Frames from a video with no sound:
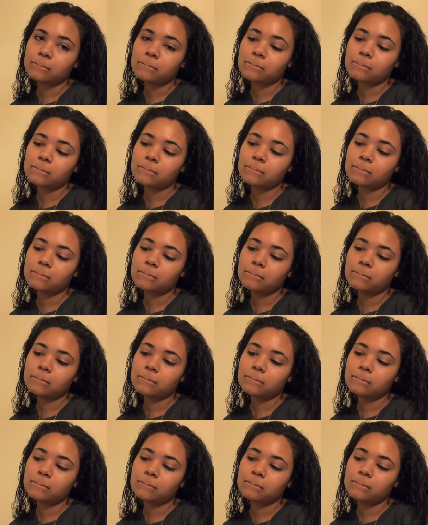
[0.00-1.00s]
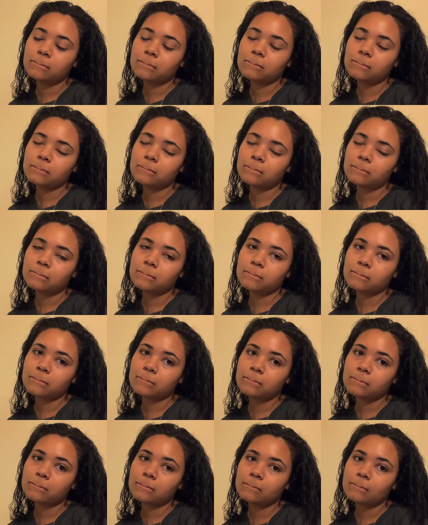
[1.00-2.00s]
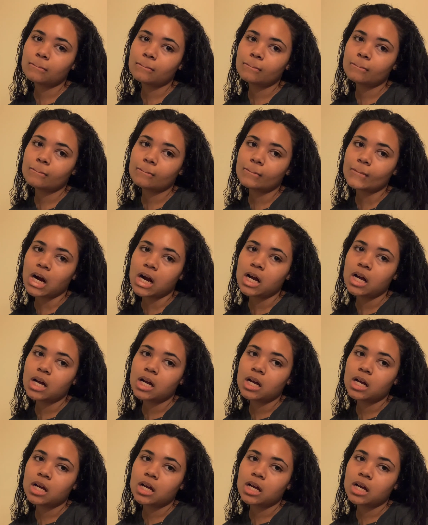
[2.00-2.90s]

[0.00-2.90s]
(no one is talking)